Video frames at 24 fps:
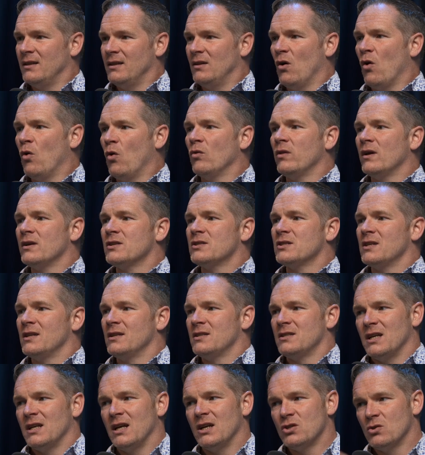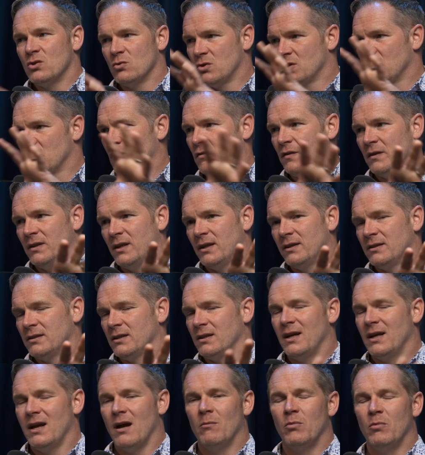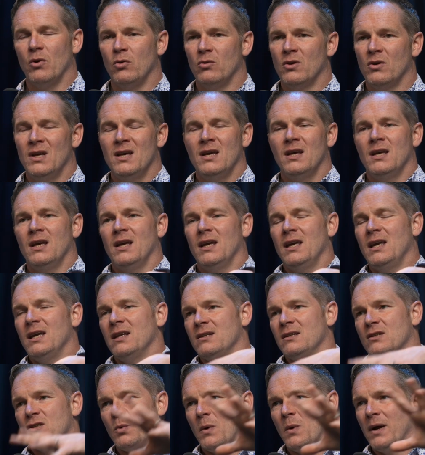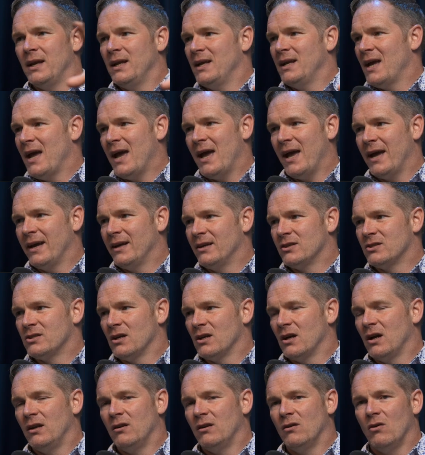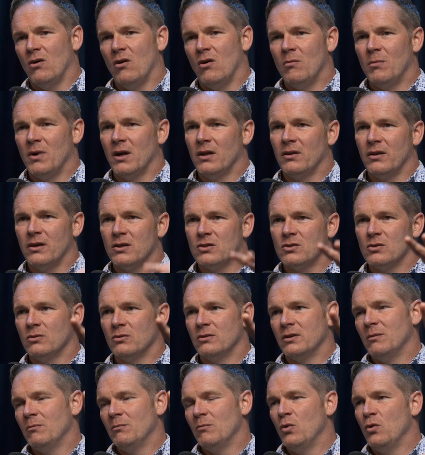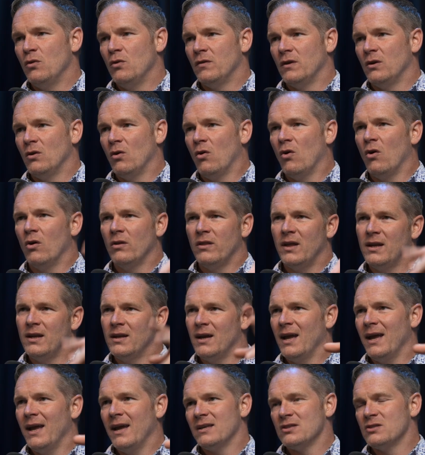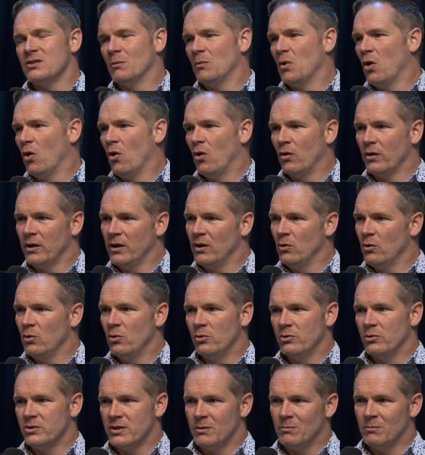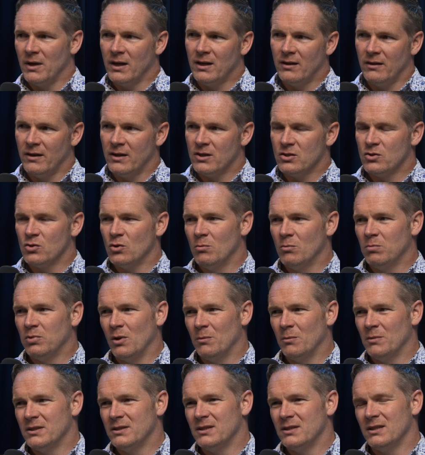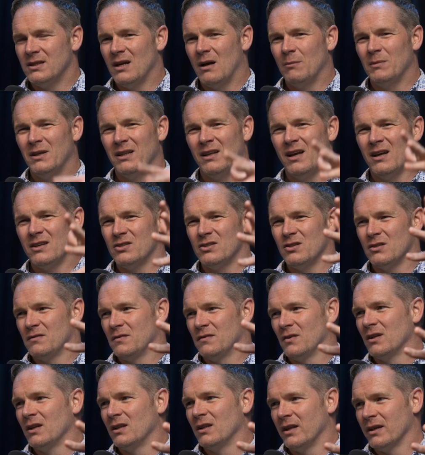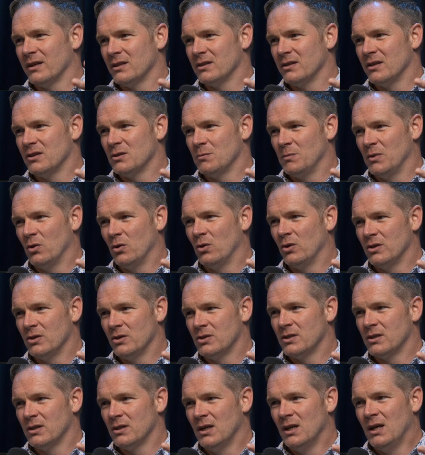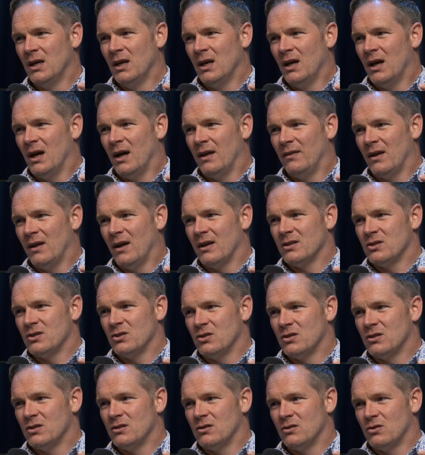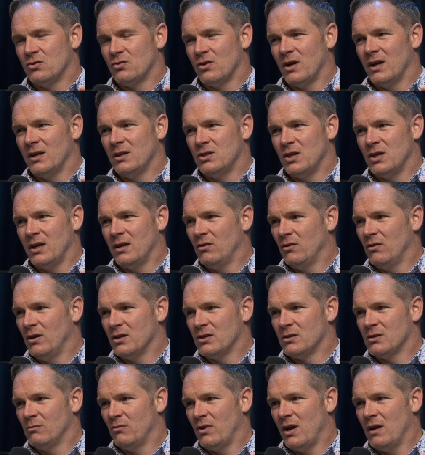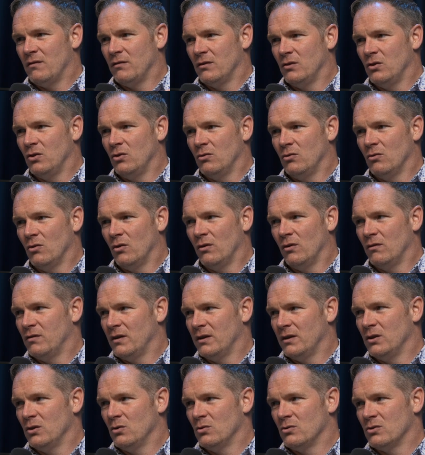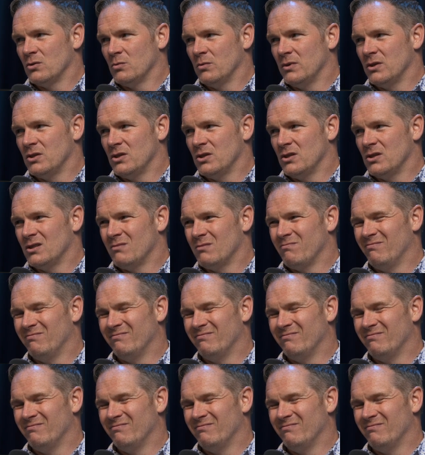all this sensational stuff on the internet about eating 20 eggs and my cholesterol didn't move, and then I ate some Oreos and my cholesterol plummeted. I mean, that's just for clicks, let's be honest, and that's just to try and generate some revenue on videos, which is